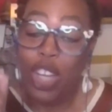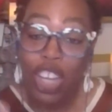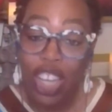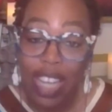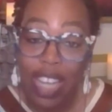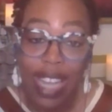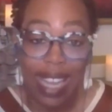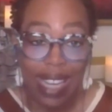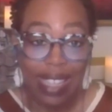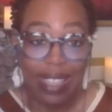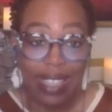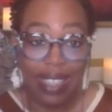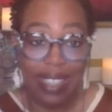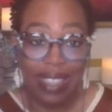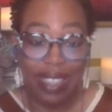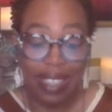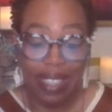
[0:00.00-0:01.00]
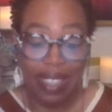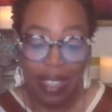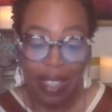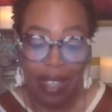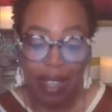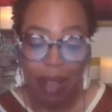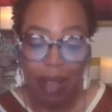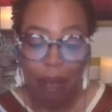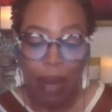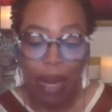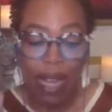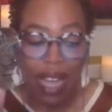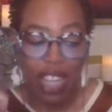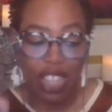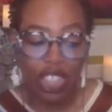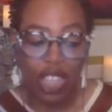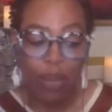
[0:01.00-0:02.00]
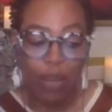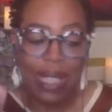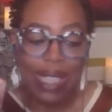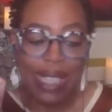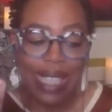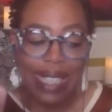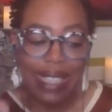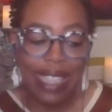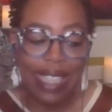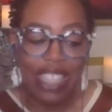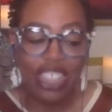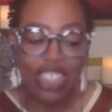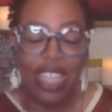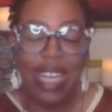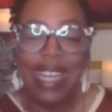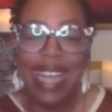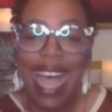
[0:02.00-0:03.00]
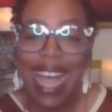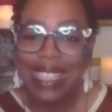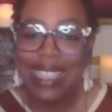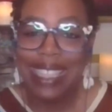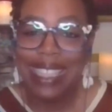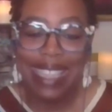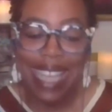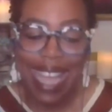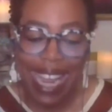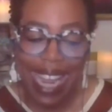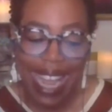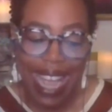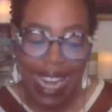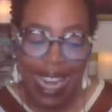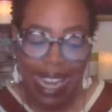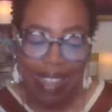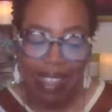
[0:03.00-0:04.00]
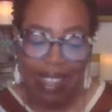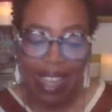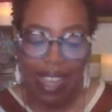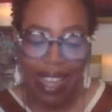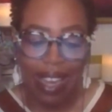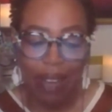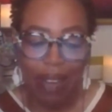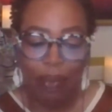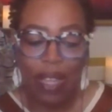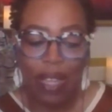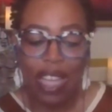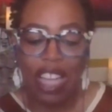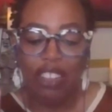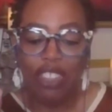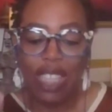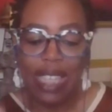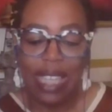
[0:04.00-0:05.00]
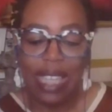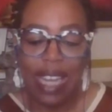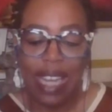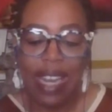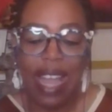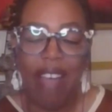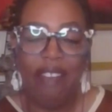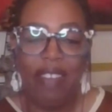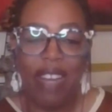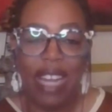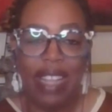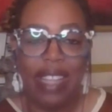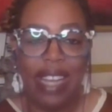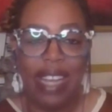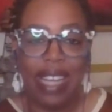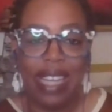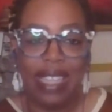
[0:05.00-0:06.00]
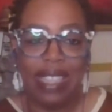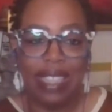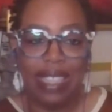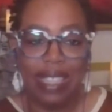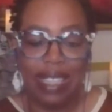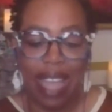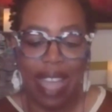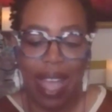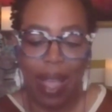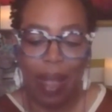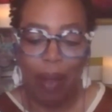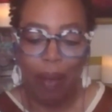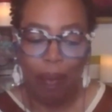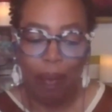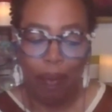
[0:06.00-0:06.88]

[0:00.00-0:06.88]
couldn't, because she was conditioned not to say anything if she didn't have anything nice to say.